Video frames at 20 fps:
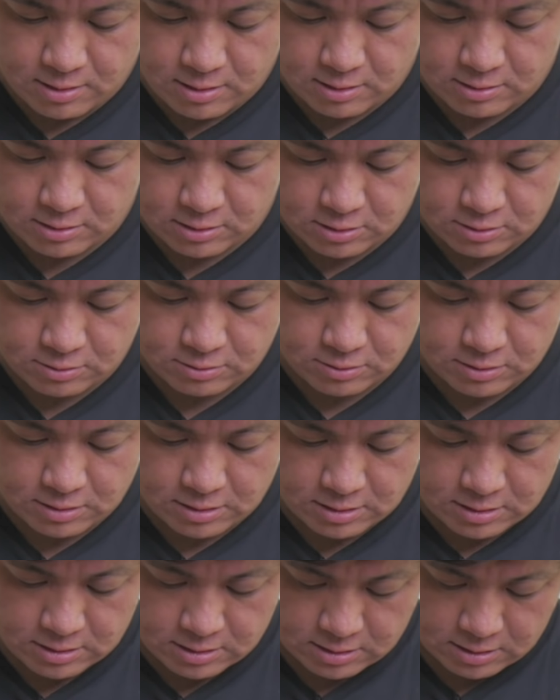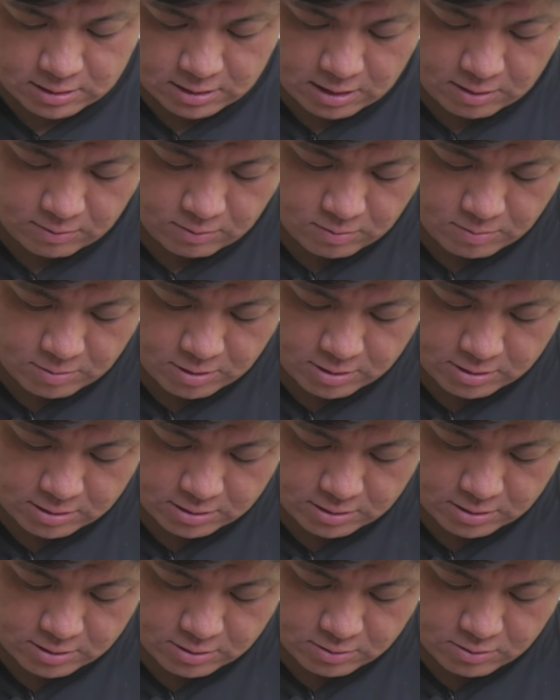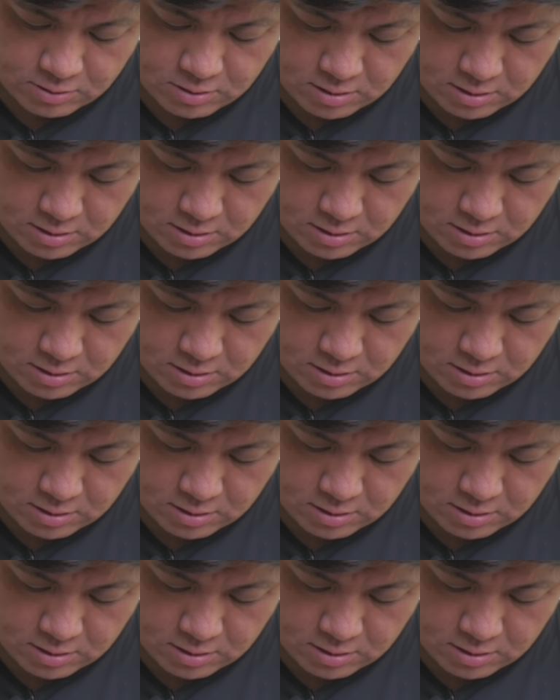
onto this camera body though.